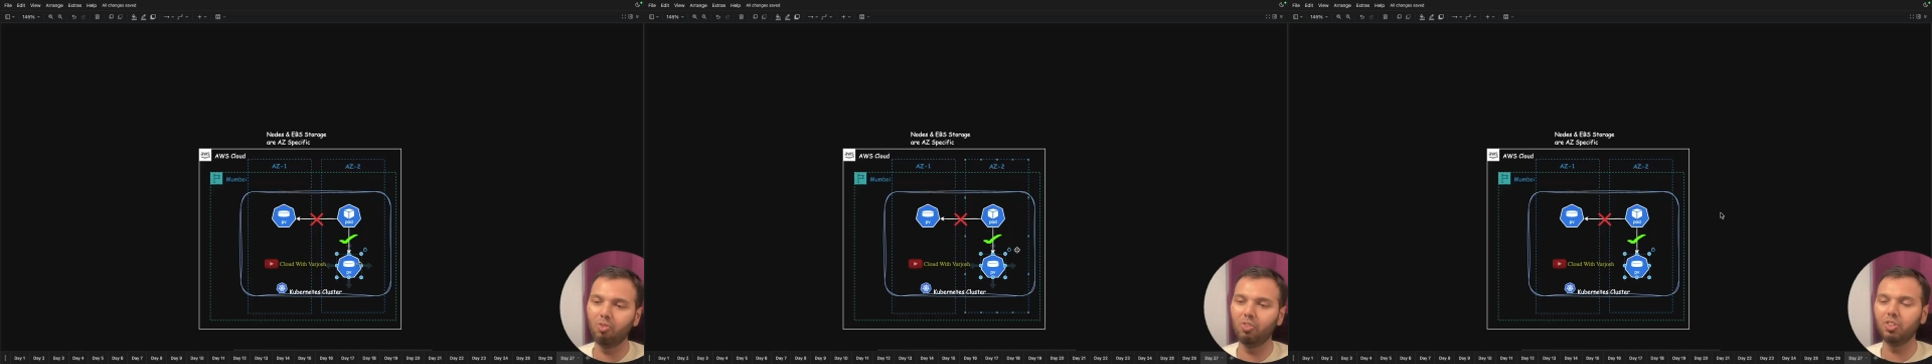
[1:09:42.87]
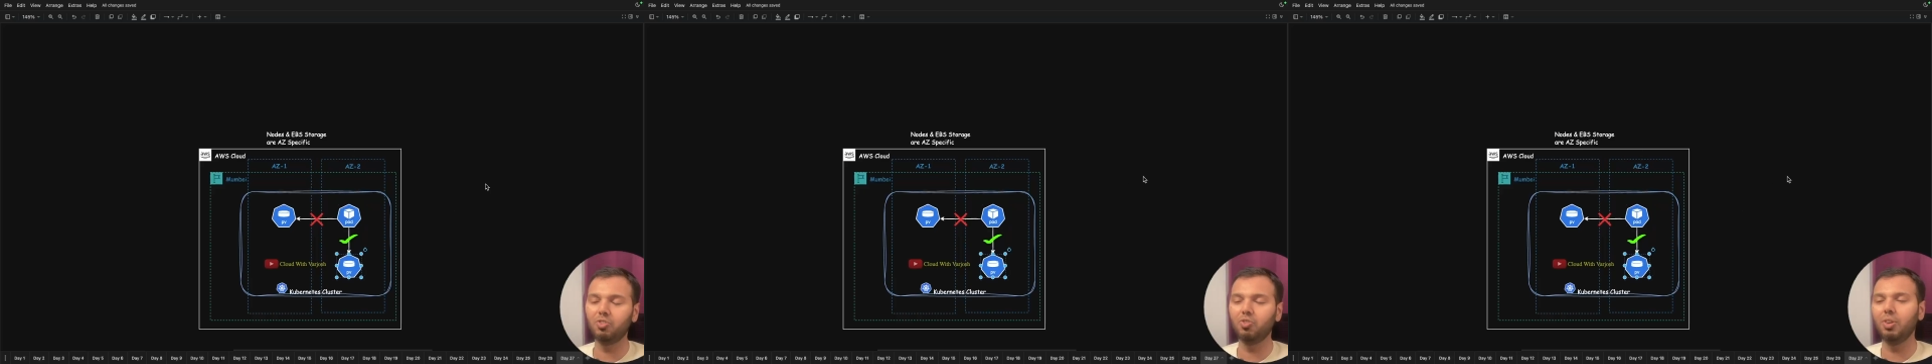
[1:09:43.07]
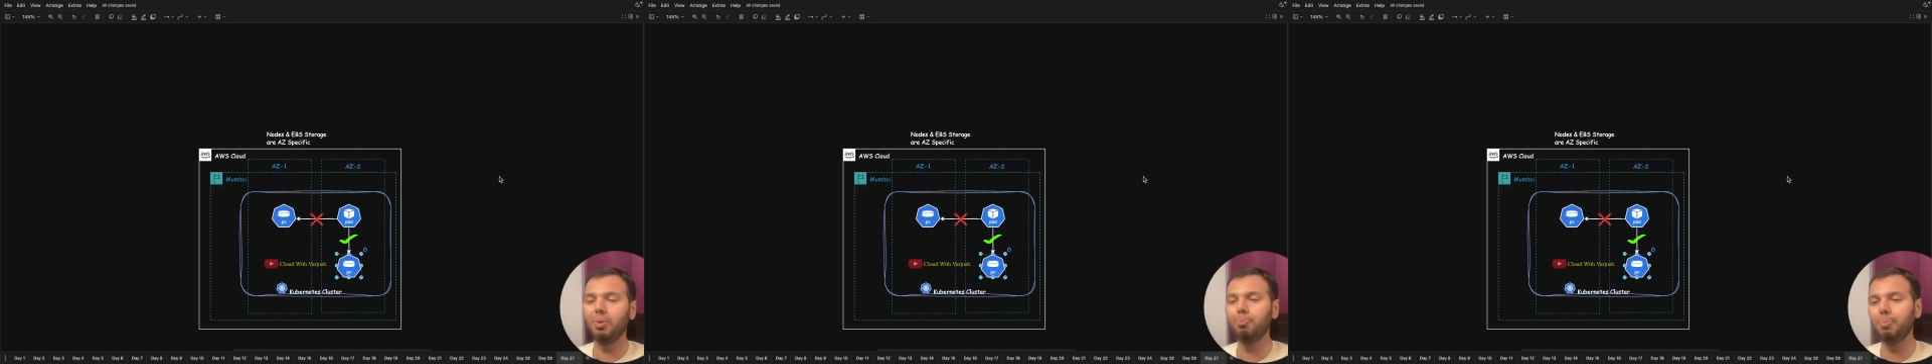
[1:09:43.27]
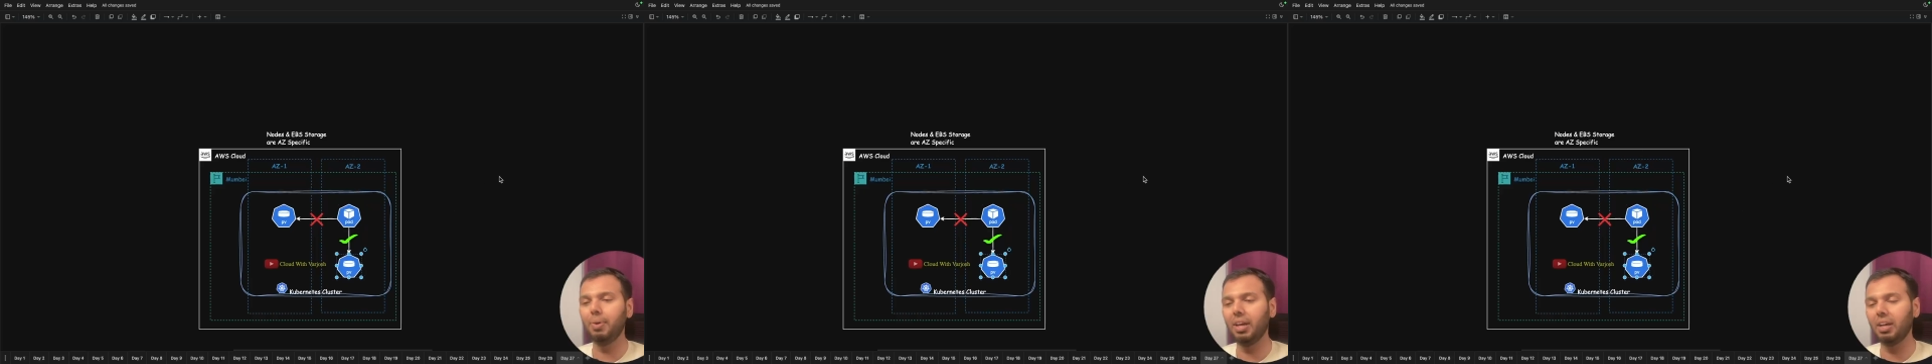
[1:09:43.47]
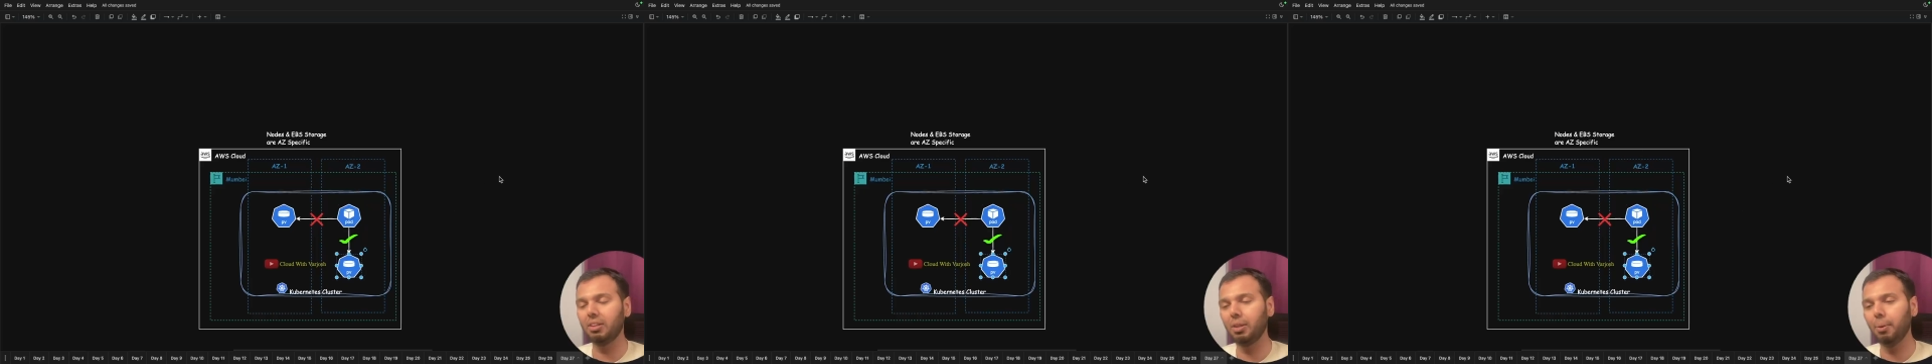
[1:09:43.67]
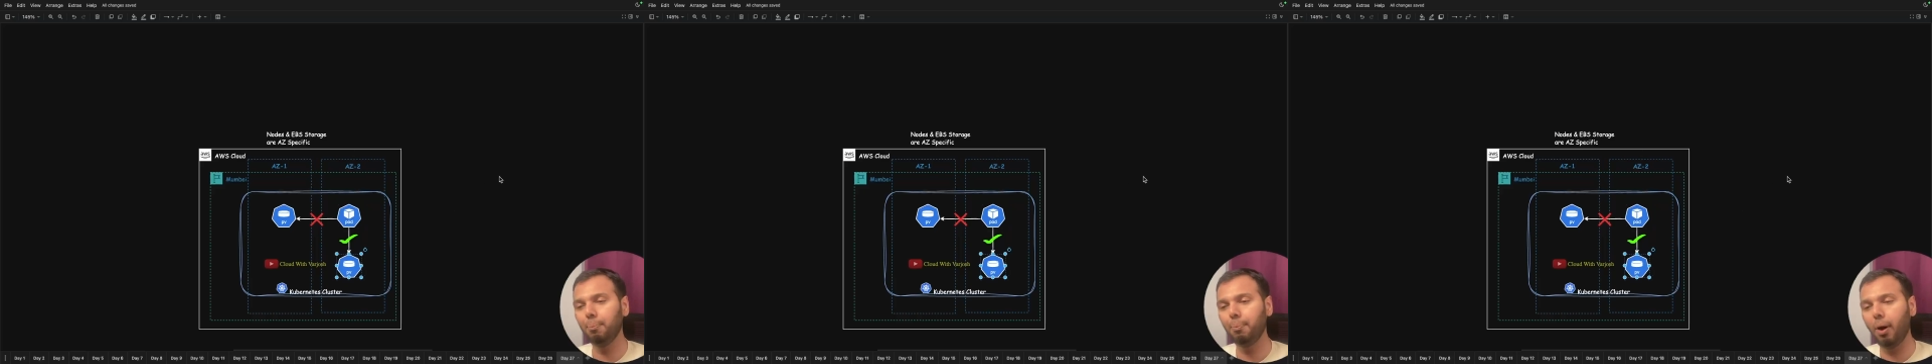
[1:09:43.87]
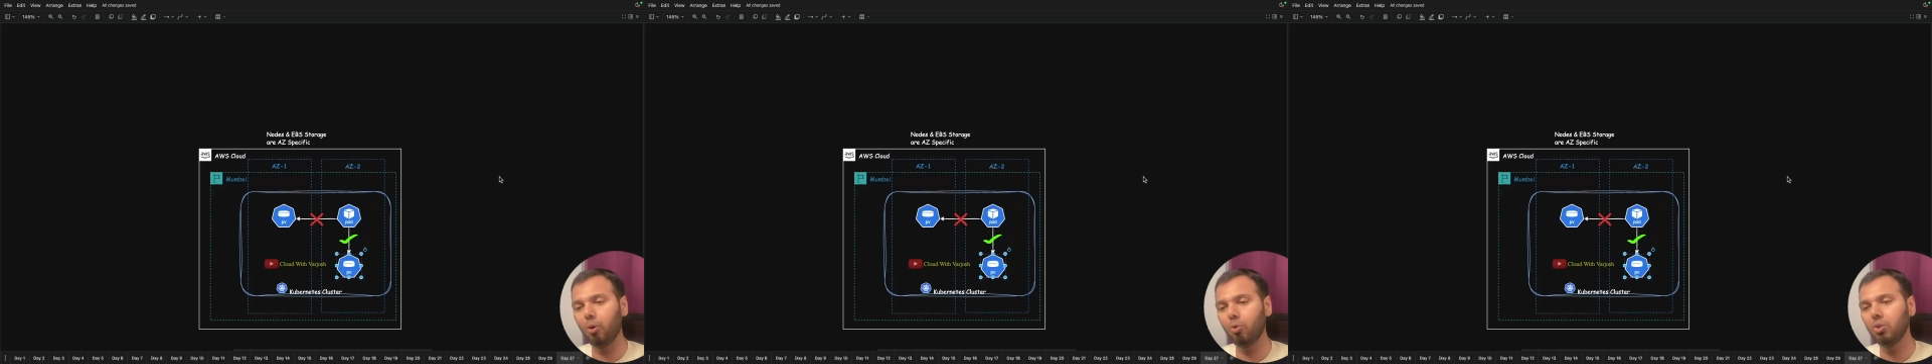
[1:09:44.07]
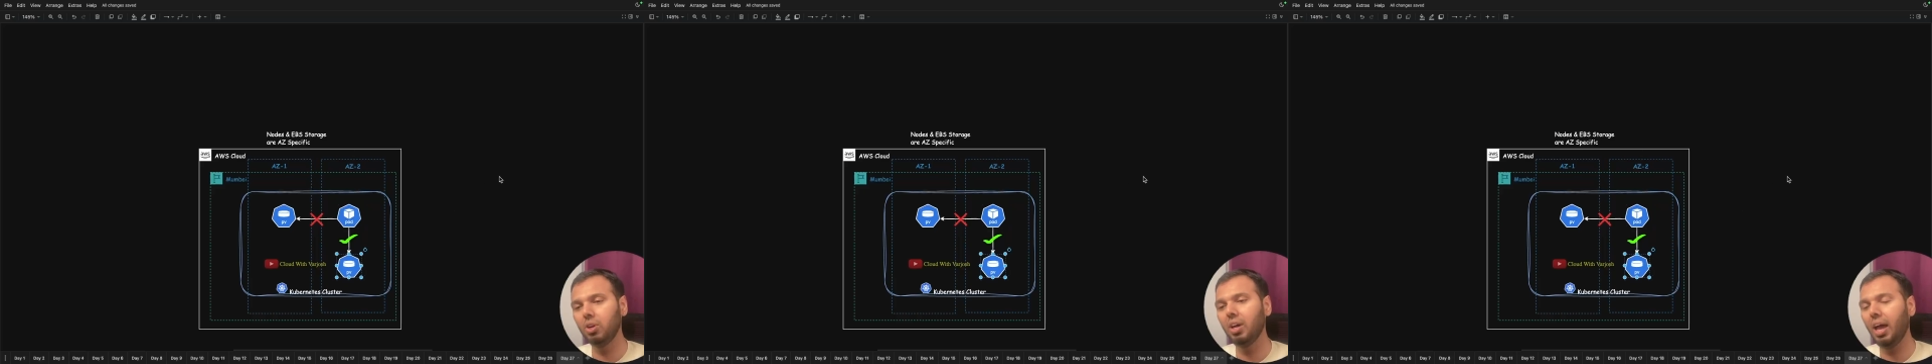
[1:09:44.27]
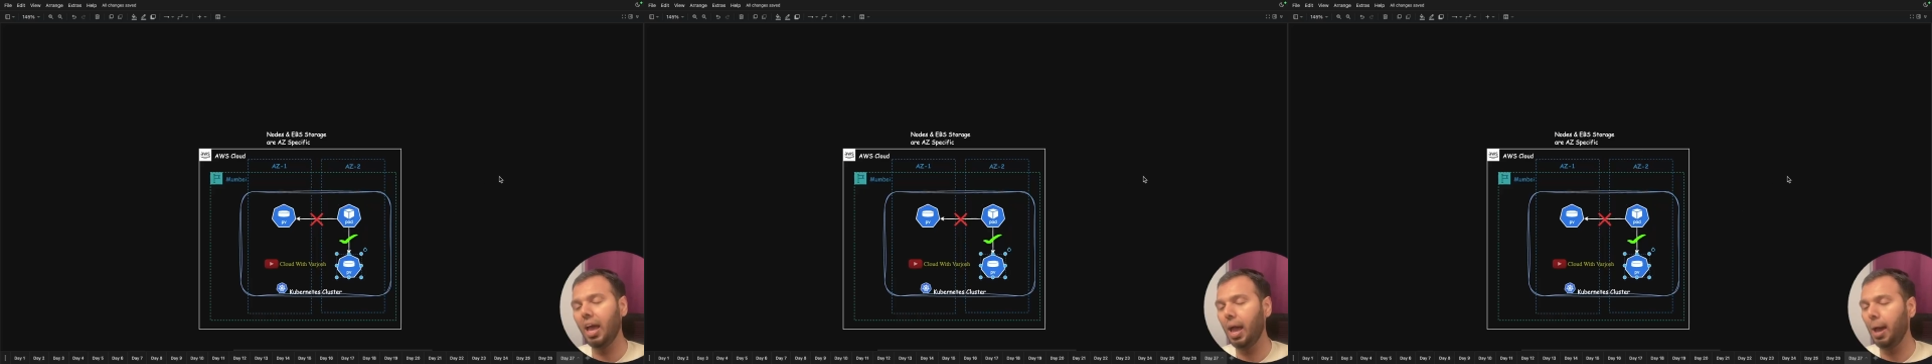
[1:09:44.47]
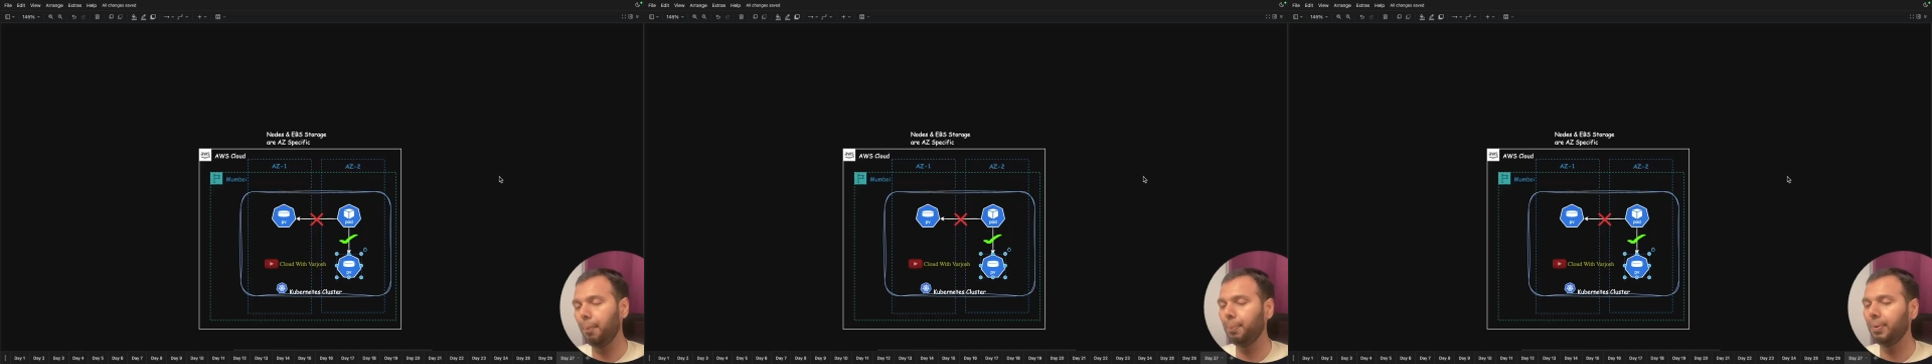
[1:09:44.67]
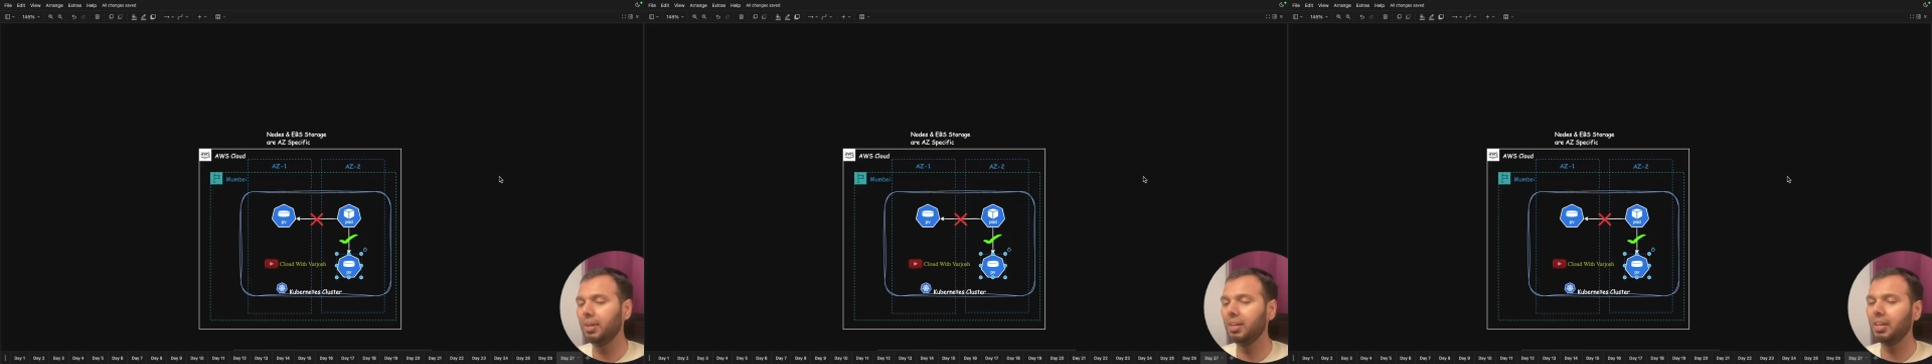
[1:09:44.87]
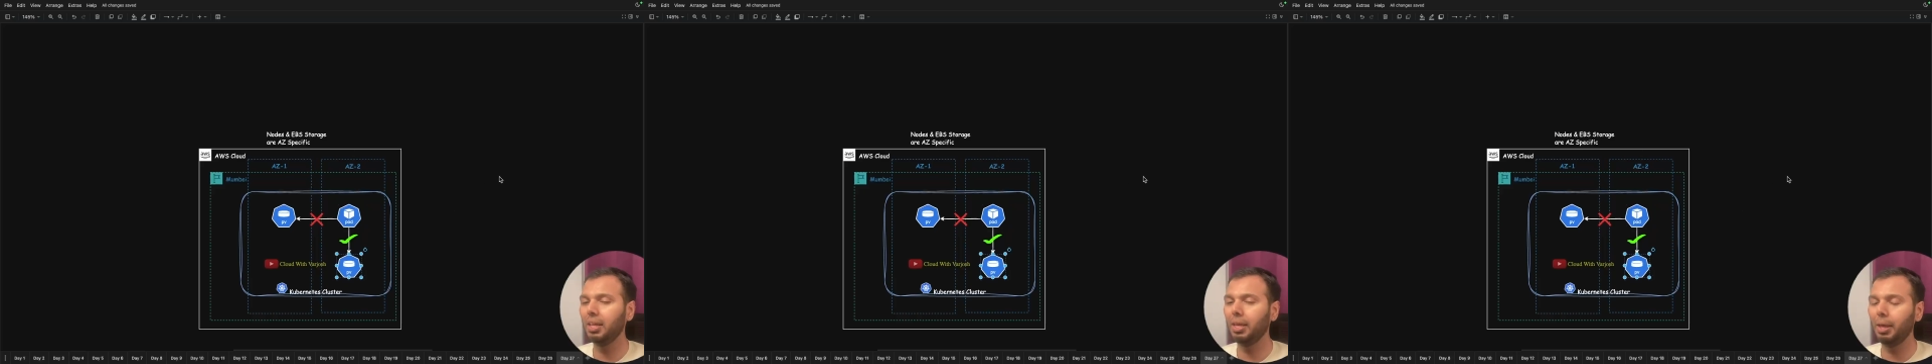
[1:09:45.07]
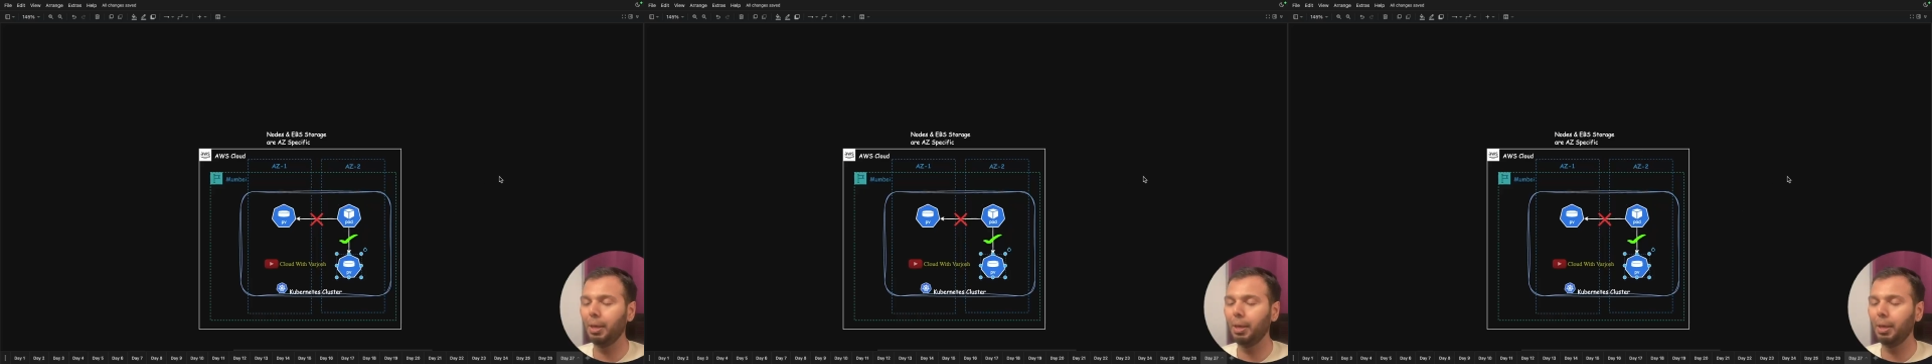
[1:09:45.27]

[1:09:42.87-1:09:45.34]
which will make the bound happen